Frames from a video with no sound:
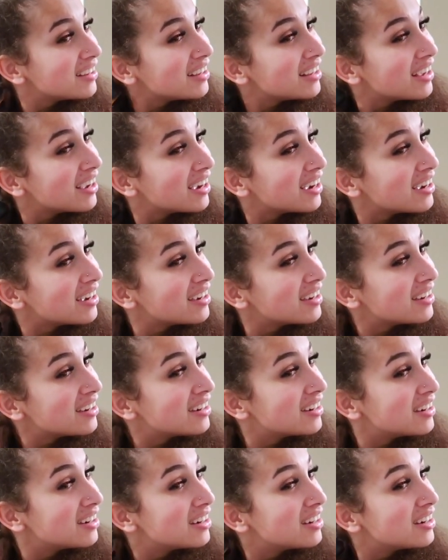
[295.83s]
yeah.
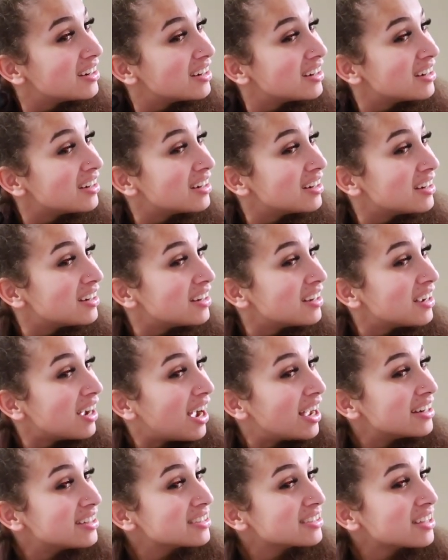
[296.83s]
Mm-hmm,
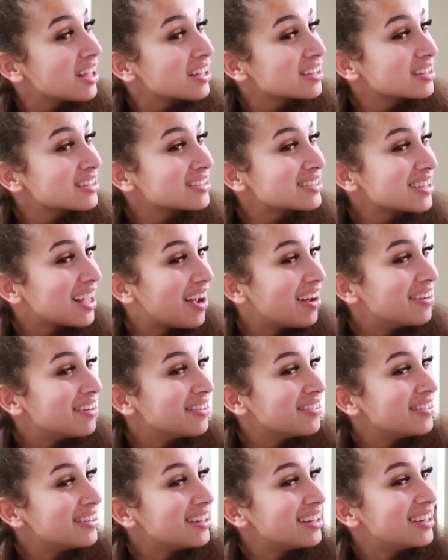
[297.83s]
I just like the sound
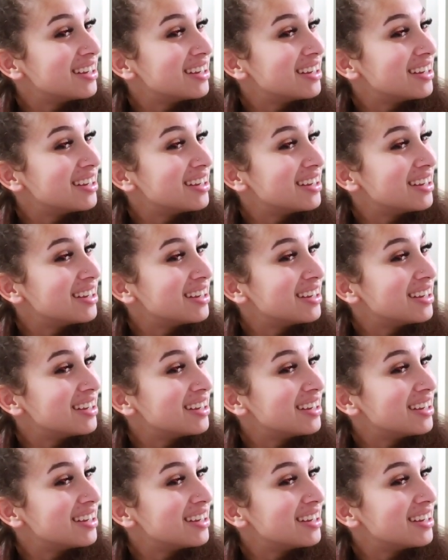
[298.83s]
of it.